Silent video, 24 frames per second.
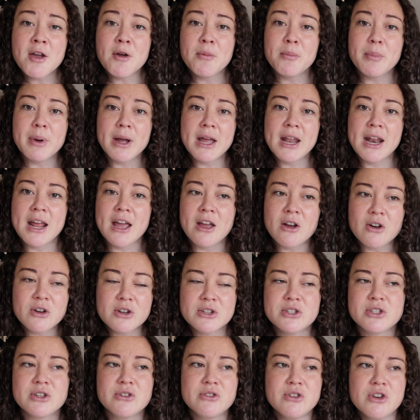but I
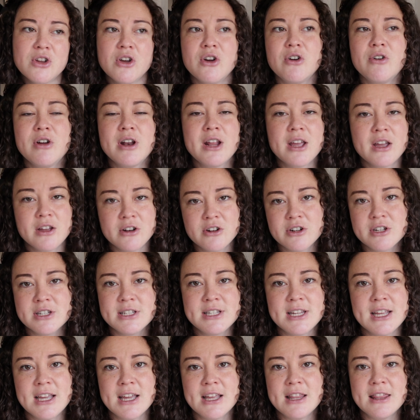also know and I
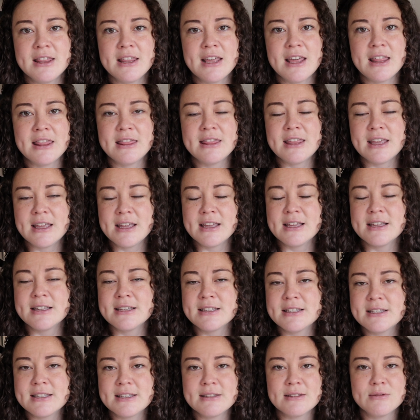understand that
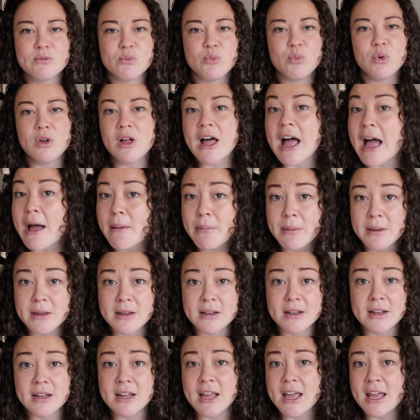things will
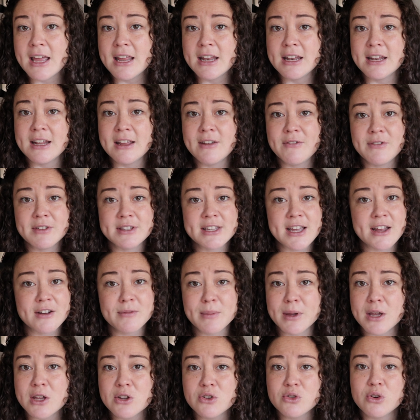happen, and if it's out of
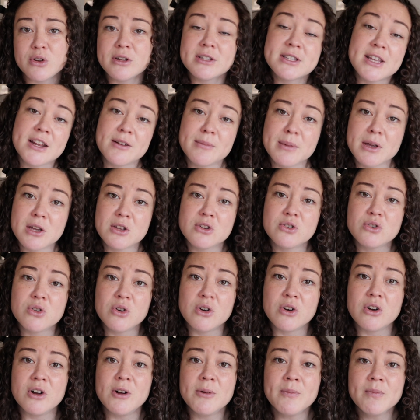my control, it's out of my
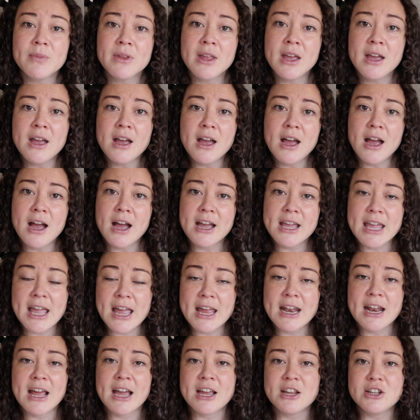control.
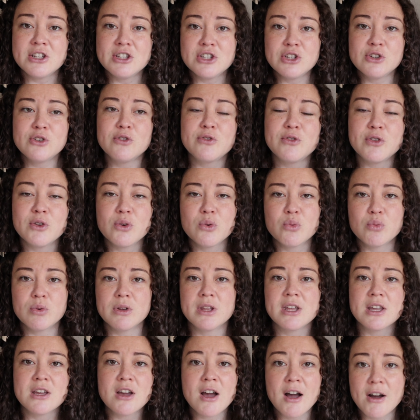Again, I do feel
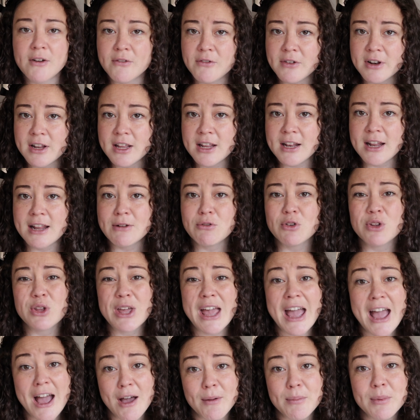really confident and really
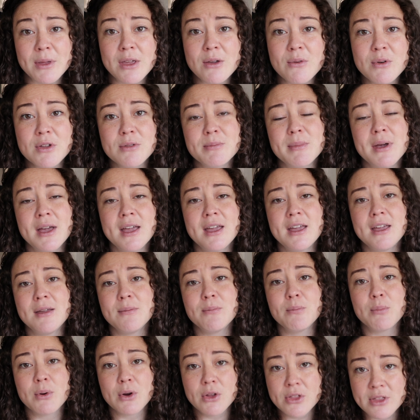happy with
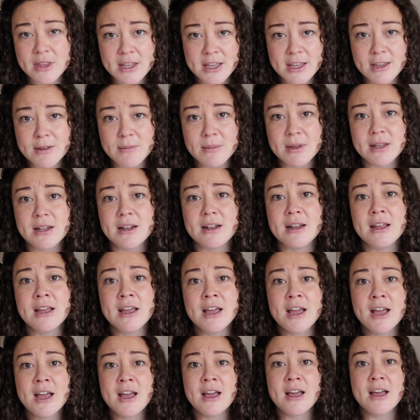my birth team and
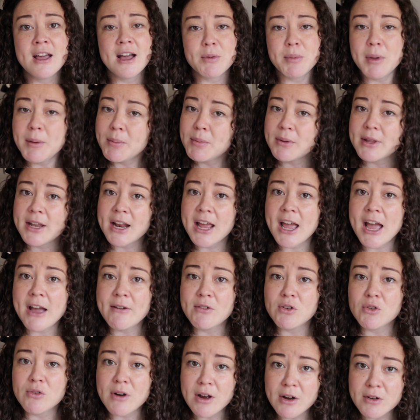the people that I
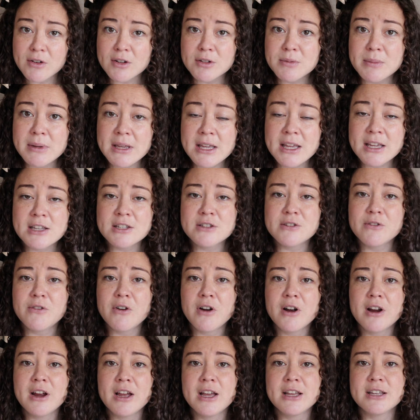have around me, as
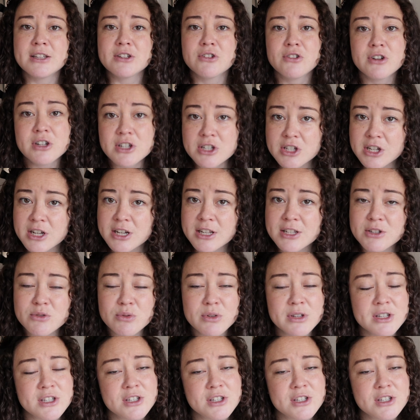far as Christian is really